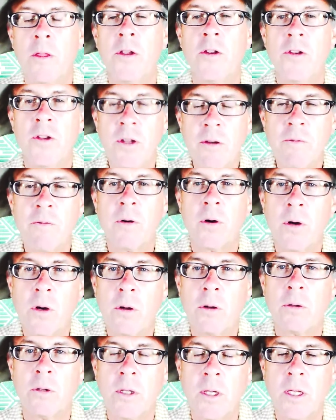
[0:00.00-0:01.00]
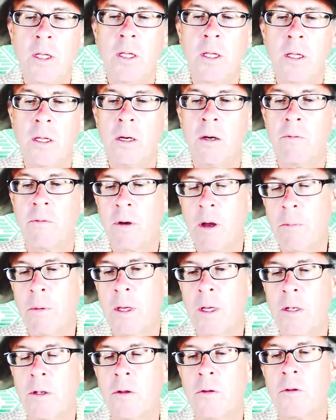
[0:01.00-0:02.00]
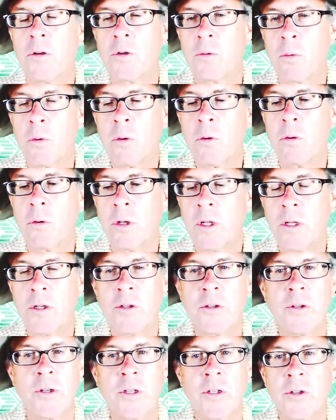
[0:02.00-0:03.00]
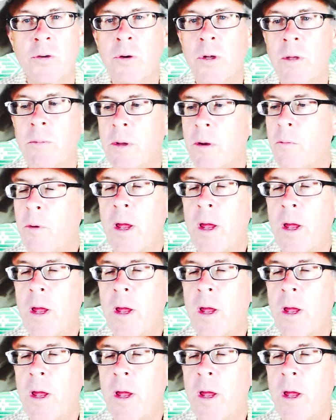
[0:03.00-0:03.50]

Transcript: the difficulty of coming into this world is extreme,